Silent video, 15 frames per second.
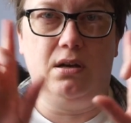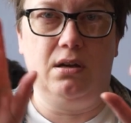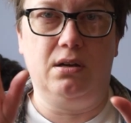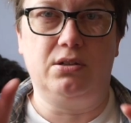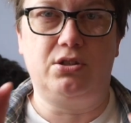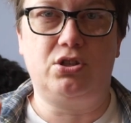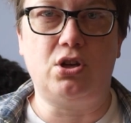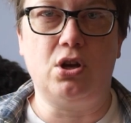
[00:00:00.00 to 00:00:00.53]
a
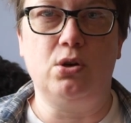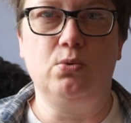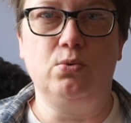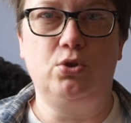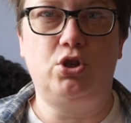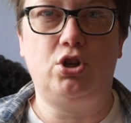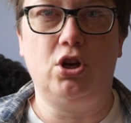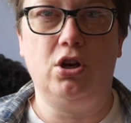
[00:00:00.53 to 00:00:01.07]

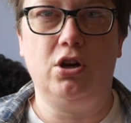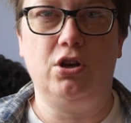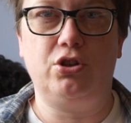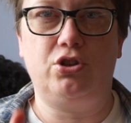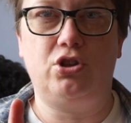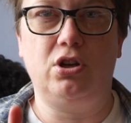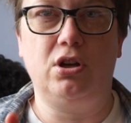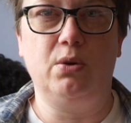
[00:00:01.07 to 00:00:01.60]
stone
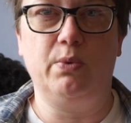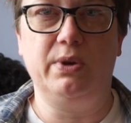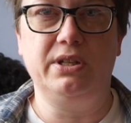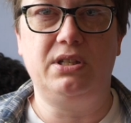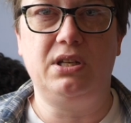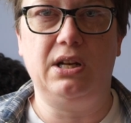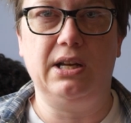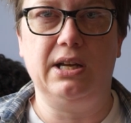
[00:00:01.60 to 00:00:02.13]
church in a
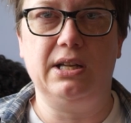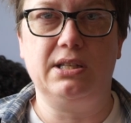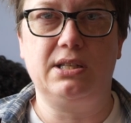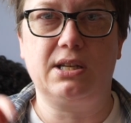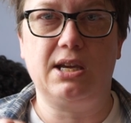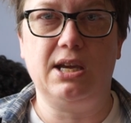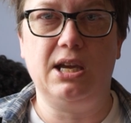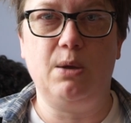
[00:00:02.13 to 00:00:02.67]
winter
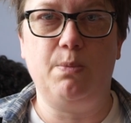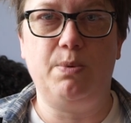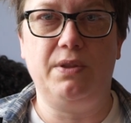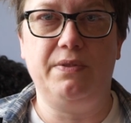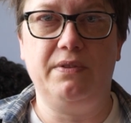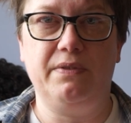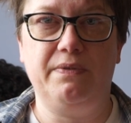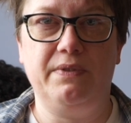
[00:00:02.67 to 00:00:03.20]
landscape,
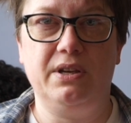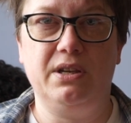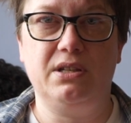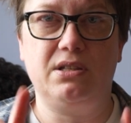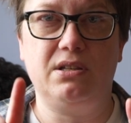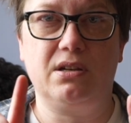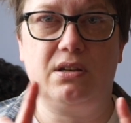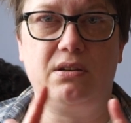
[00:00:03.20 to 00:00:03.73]
and then
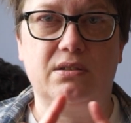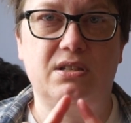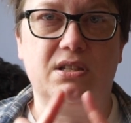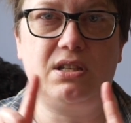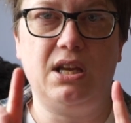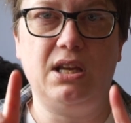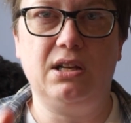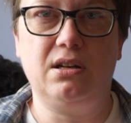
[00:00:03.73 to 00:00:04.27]
there's a
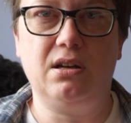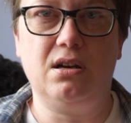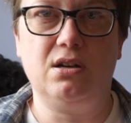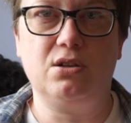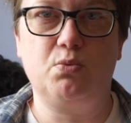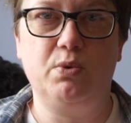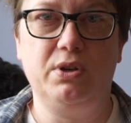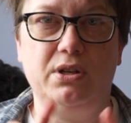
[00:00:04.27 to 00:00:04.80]
stained
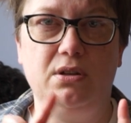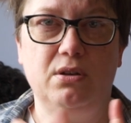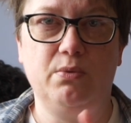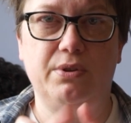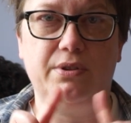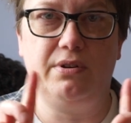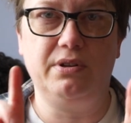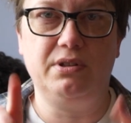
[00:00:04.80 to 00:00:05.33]
glass window
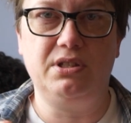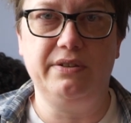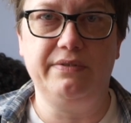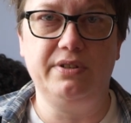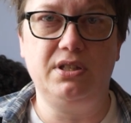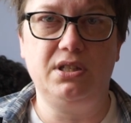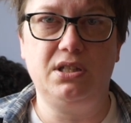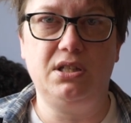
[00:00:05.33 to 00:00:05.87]
with the
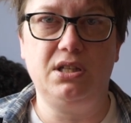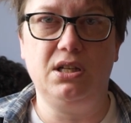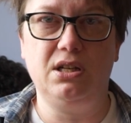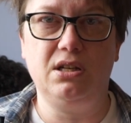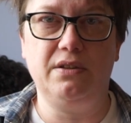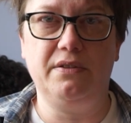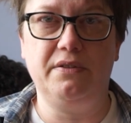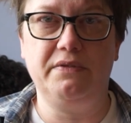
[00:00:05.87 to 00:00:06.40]
nativity
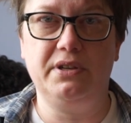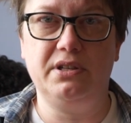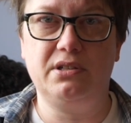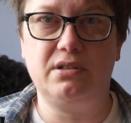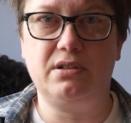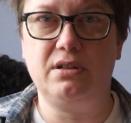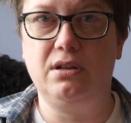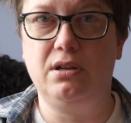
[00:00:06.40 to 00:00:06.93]
scene, and then
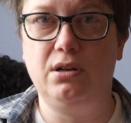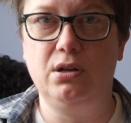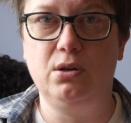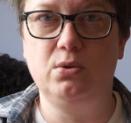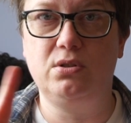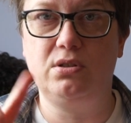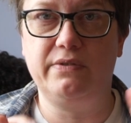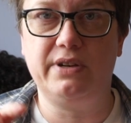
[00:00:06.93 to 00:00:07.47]
there's
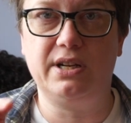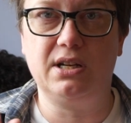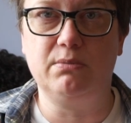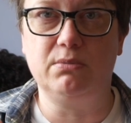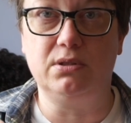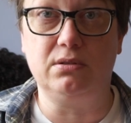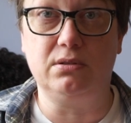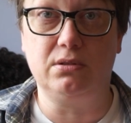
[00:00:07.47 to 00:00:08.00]
loads of
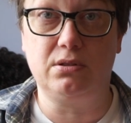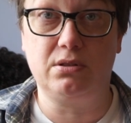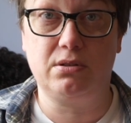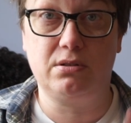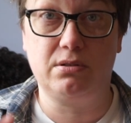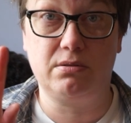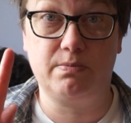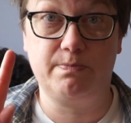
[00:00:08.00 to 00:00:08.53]

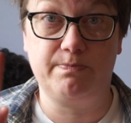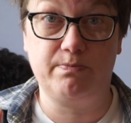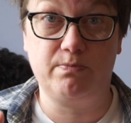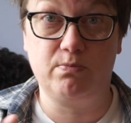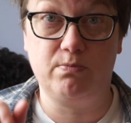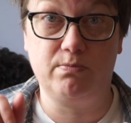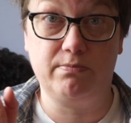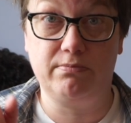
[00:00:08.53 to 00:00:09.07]
animals
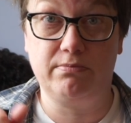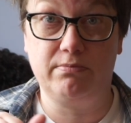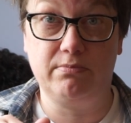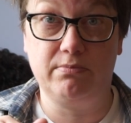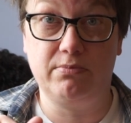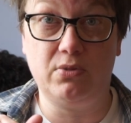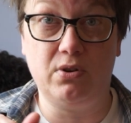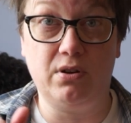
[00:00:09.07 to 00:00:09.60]

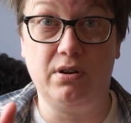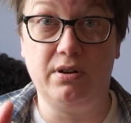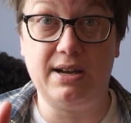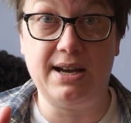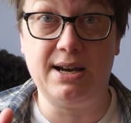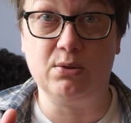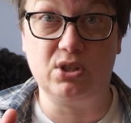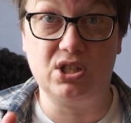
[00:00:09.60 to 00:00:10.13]

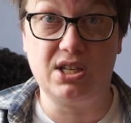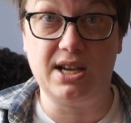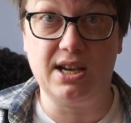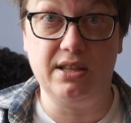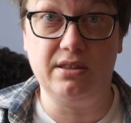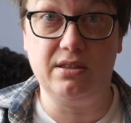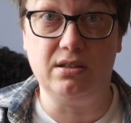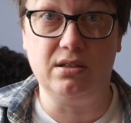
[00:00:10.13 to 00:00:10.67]

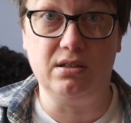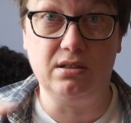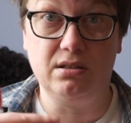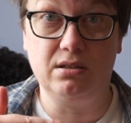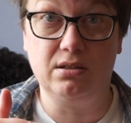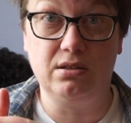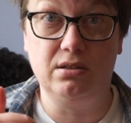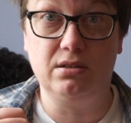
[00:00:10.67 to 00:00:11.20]
outside the
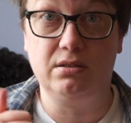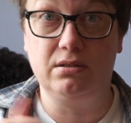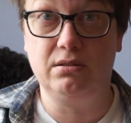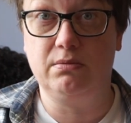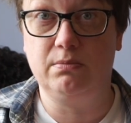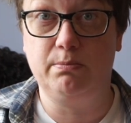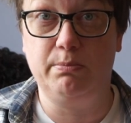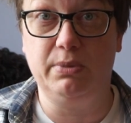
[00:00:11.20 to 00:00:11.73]

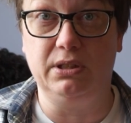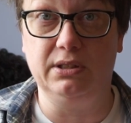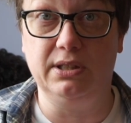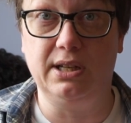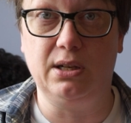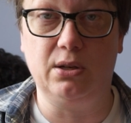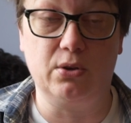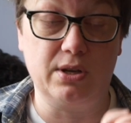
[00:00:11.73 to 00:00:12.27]

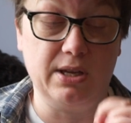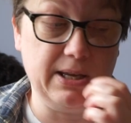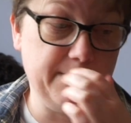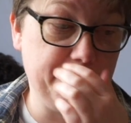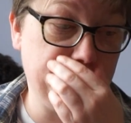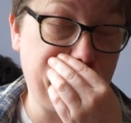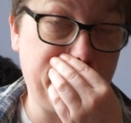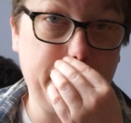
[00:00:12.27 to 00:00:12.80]
building
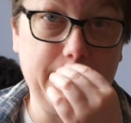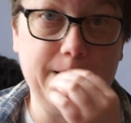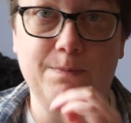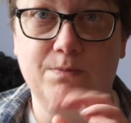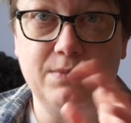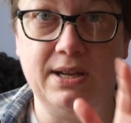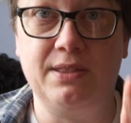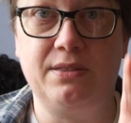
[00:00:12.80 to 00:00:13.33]
looking
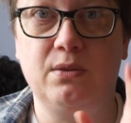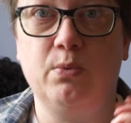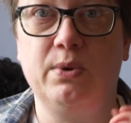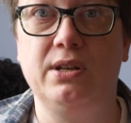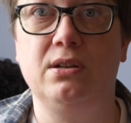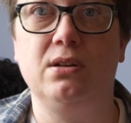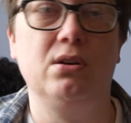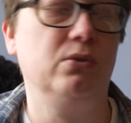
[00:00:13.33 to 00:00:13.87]
at the
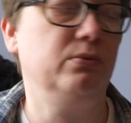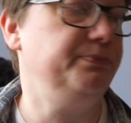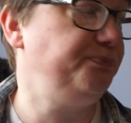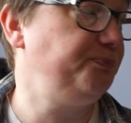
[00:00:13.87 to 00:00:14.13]
window.